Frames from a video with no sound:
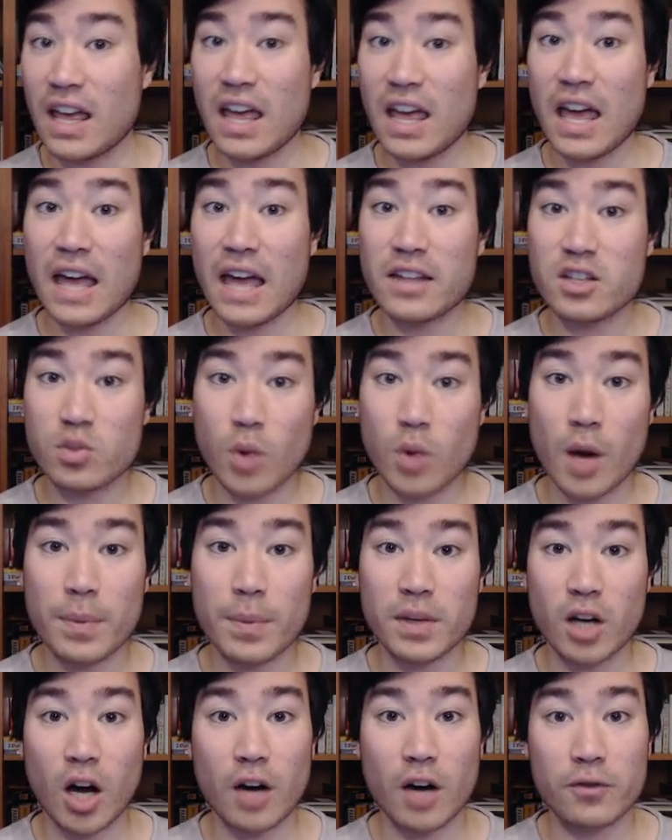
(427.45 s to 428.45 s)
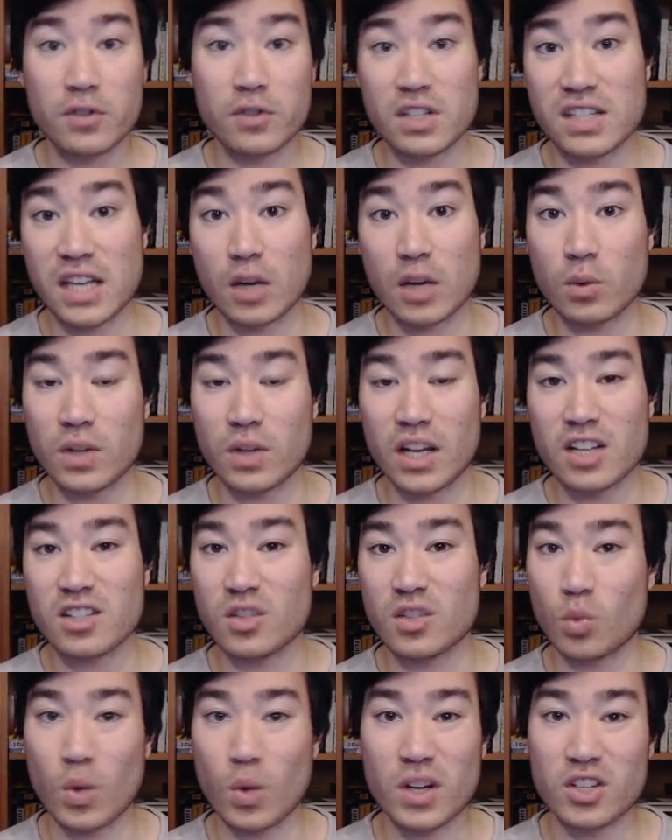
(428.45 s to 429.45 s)
and swapping off to Sanguination
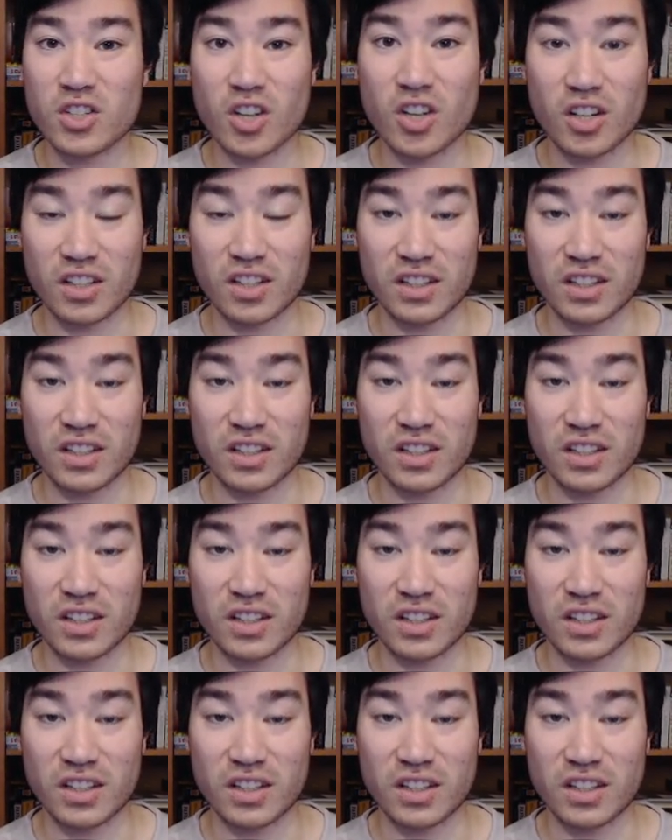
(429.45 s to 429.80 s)
when your target